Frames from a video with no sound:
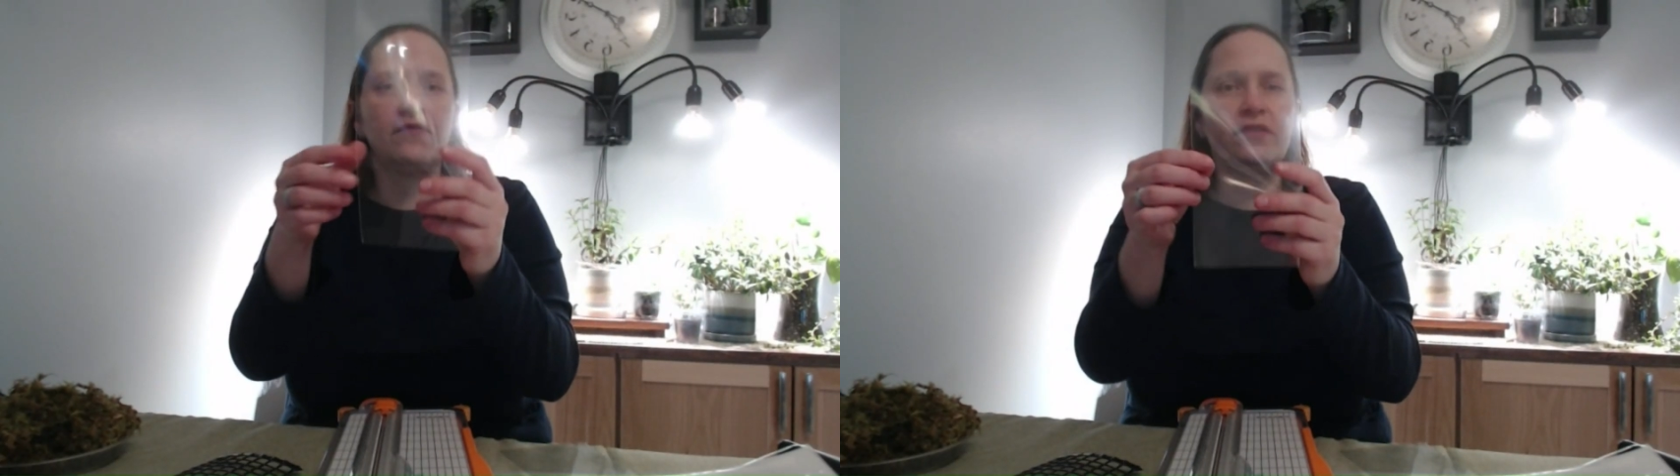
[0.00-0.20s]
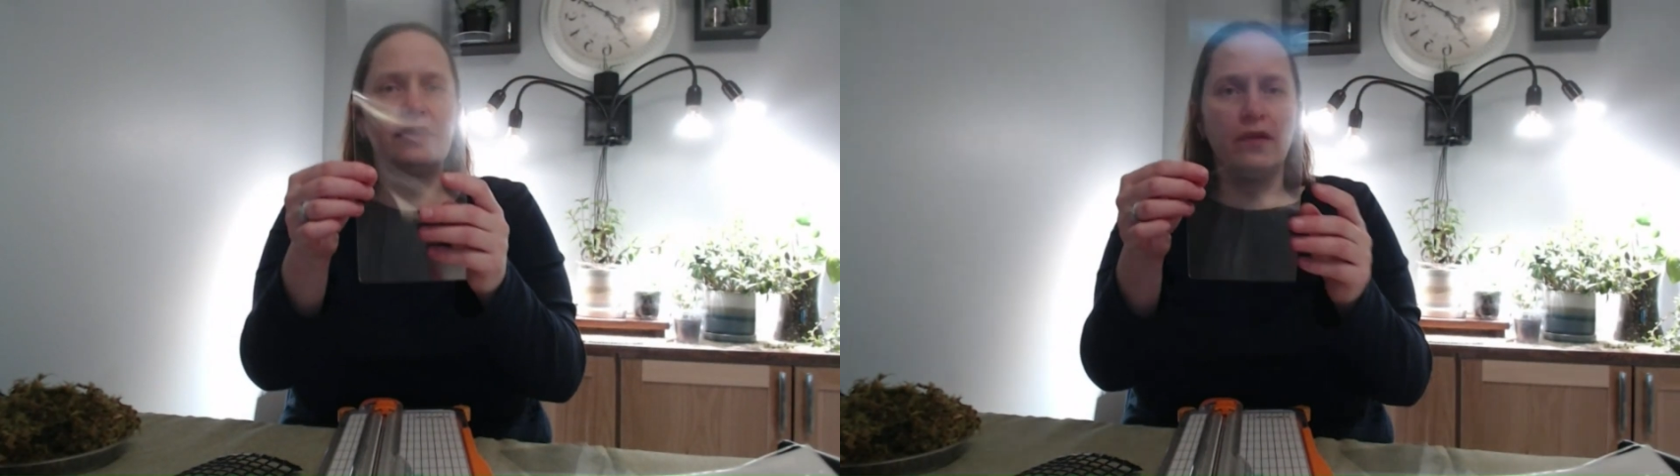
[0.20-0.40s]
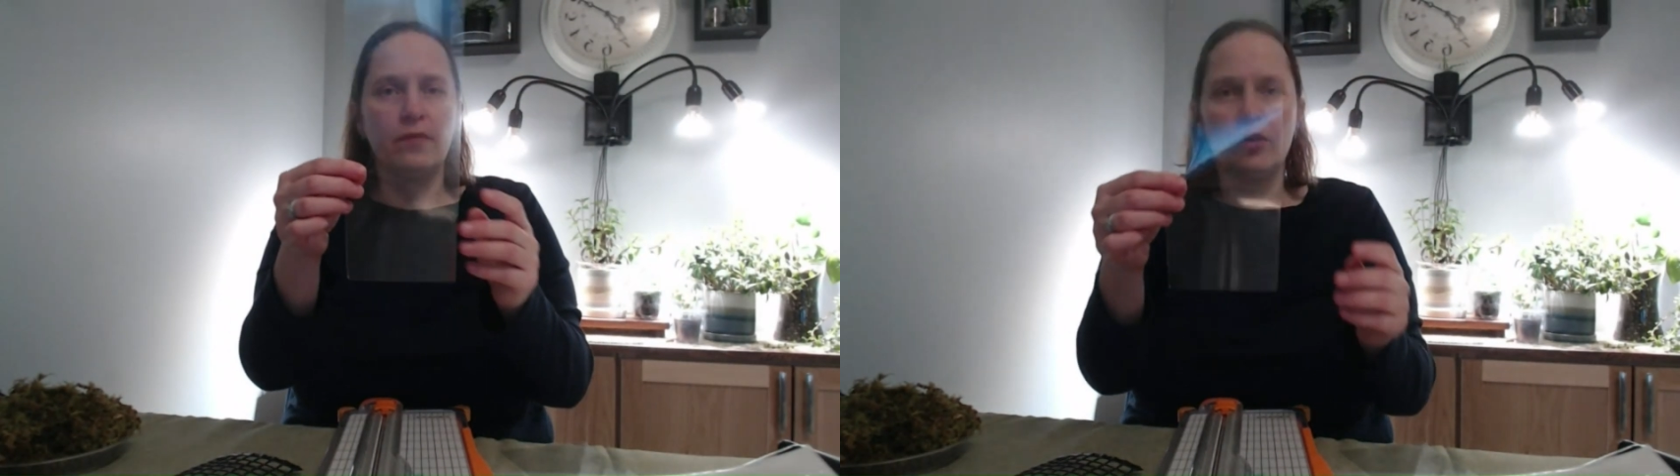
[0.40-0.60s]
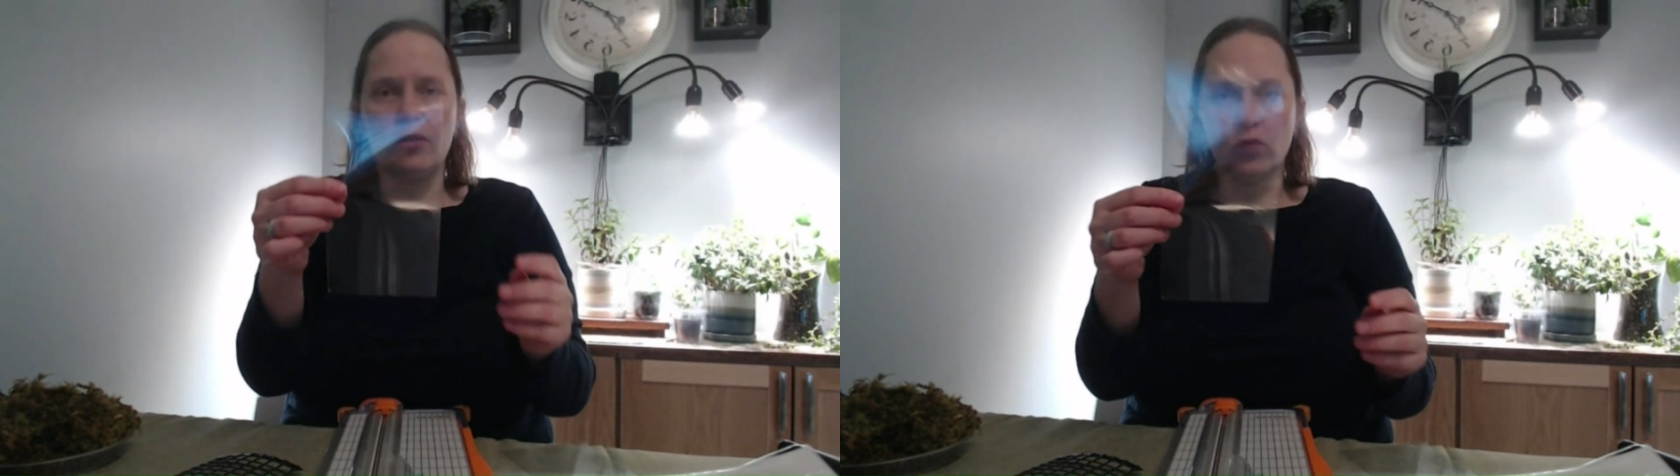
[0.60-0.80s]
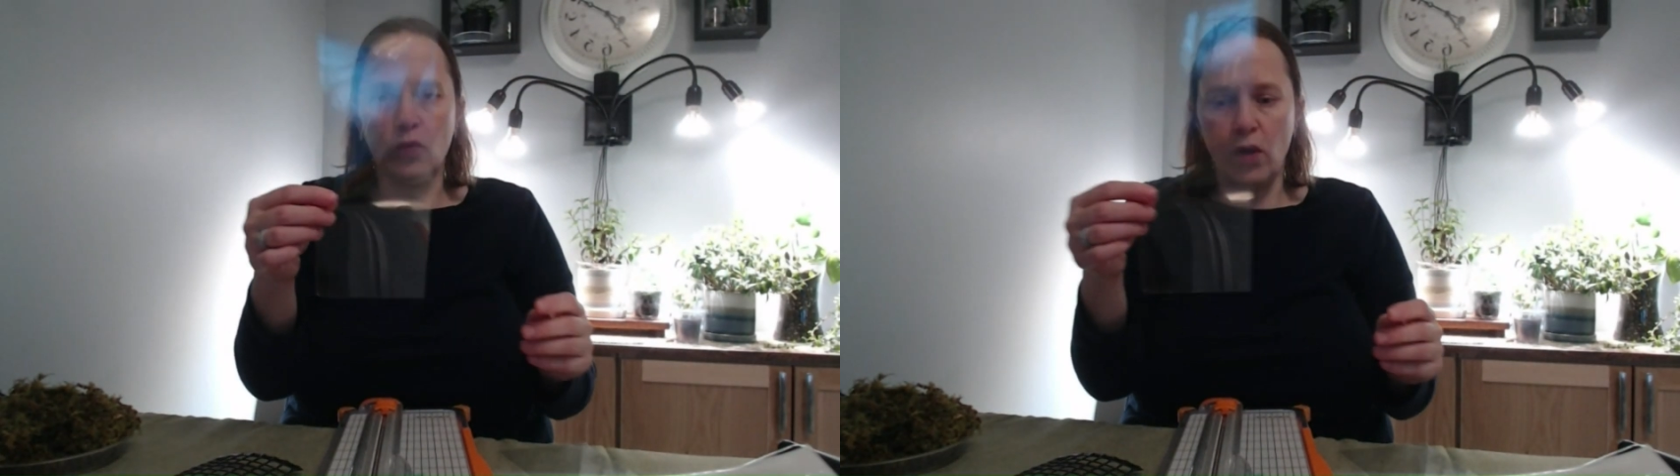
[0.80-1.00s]
centimeters
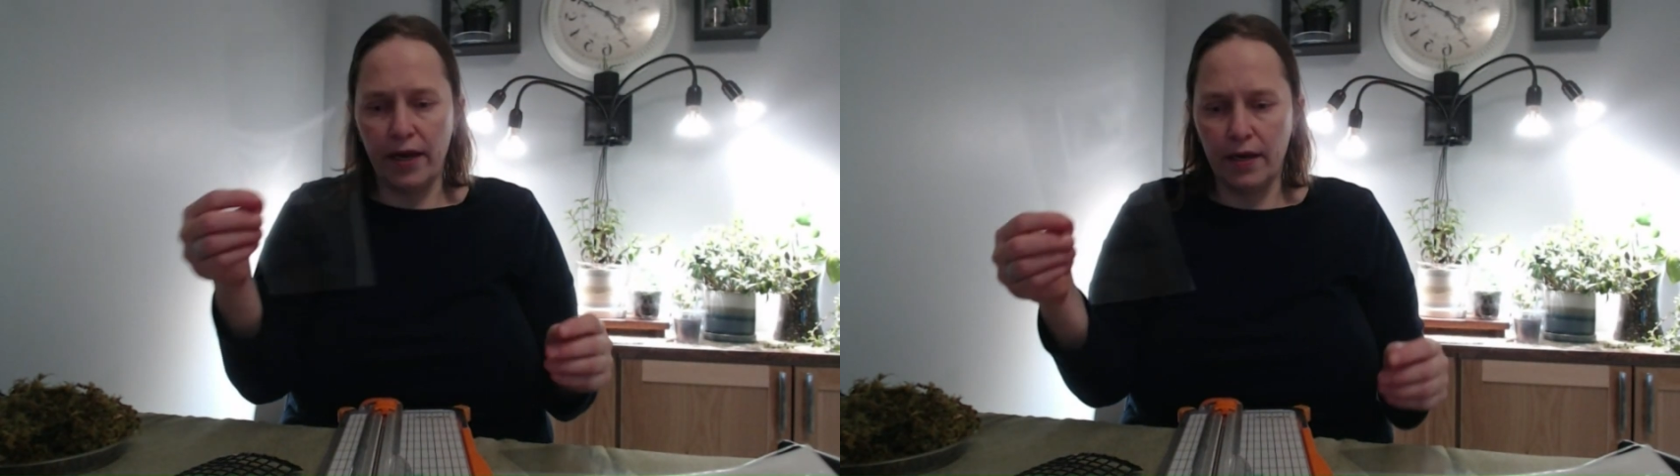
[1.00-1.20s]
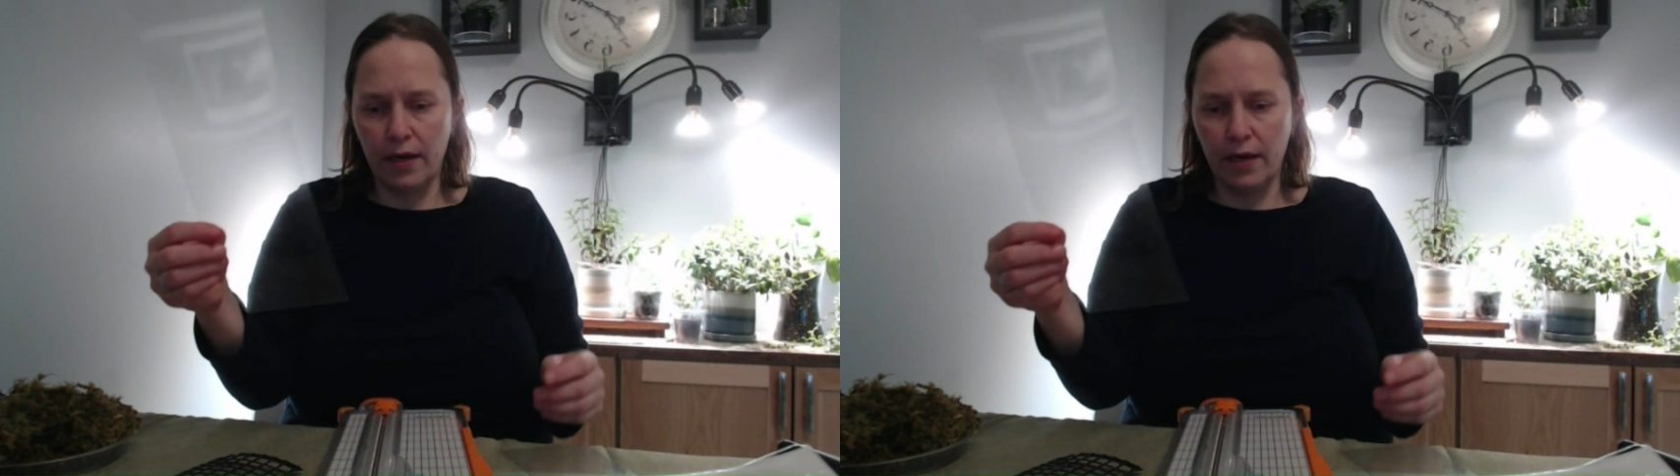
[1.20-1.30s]
wide.